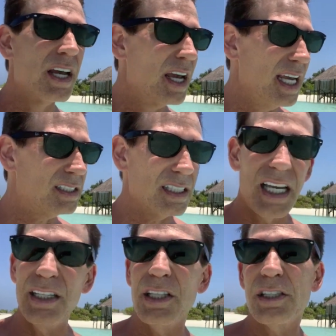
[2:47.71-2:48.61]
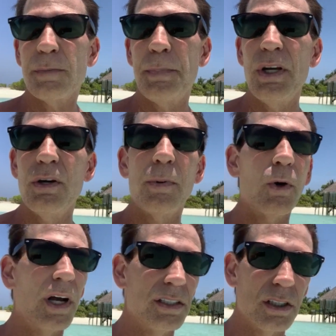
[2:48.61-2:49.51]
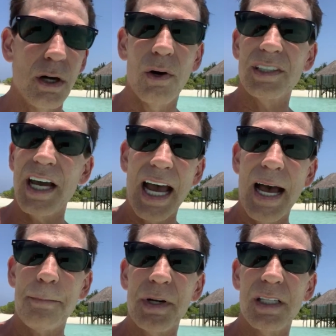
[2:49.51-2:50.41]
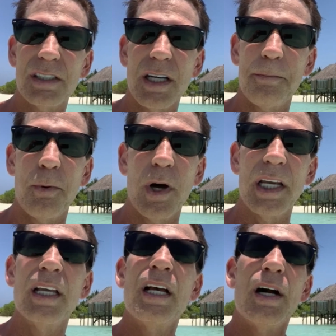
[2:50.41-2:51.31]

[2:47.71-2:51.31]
It's indisputable. It's going to happen at some point.